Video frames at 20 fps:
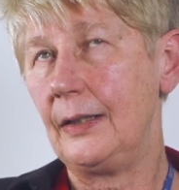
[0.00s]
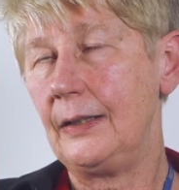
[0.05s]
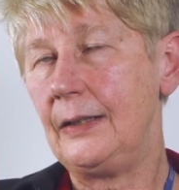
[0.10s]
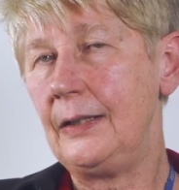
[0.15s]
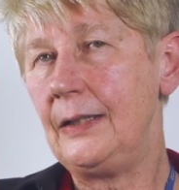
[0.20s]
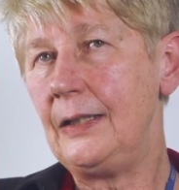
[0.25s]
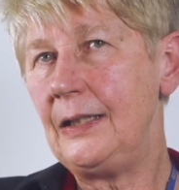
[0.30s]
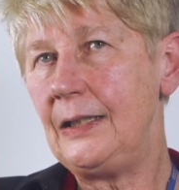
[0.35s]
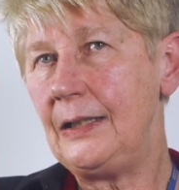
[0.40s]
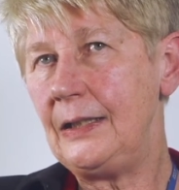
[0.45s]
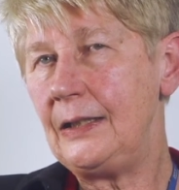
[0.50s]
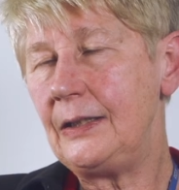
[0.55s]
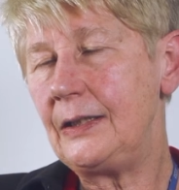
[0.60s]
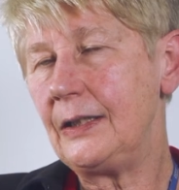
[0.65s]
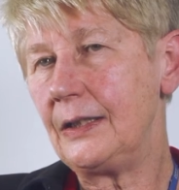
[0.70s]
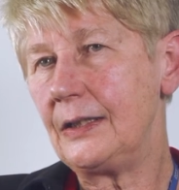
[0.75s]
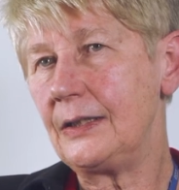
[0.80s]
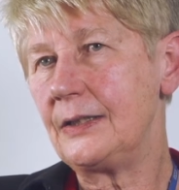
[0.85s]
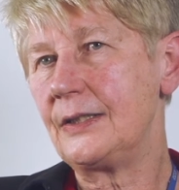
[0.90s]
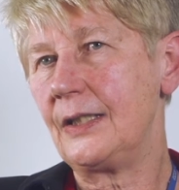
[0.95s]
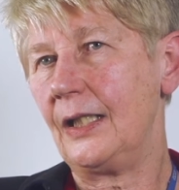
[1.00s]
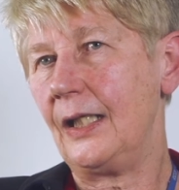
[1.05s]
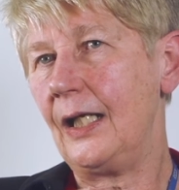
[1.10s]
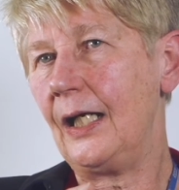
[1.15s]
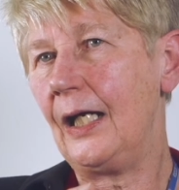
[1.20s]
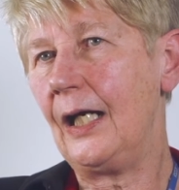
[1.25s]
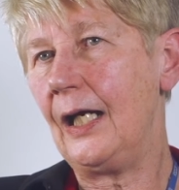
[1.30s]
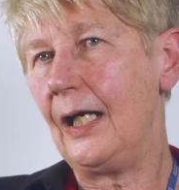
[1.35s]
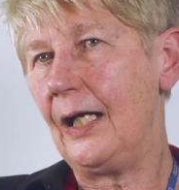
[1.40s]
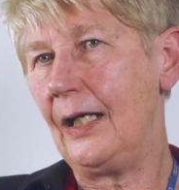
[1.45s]
needing to
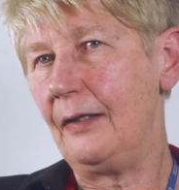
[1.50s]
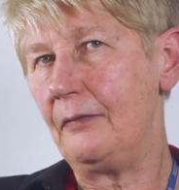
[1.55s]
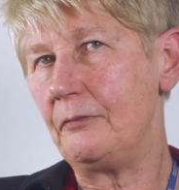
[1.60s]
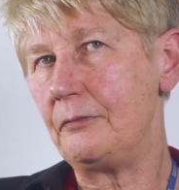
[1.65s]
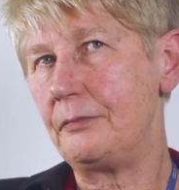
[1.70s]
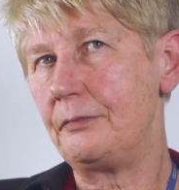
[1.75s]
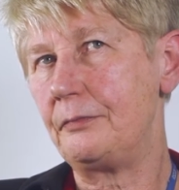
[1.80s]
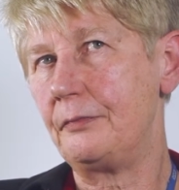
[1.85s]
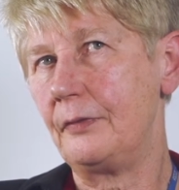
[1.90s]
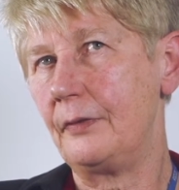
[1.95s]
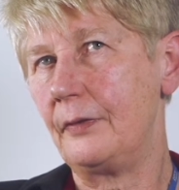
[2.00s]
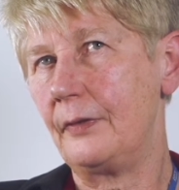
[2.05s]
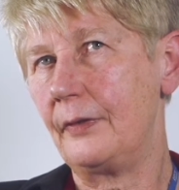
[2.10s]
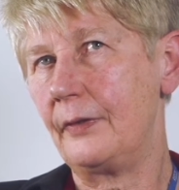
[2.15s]
have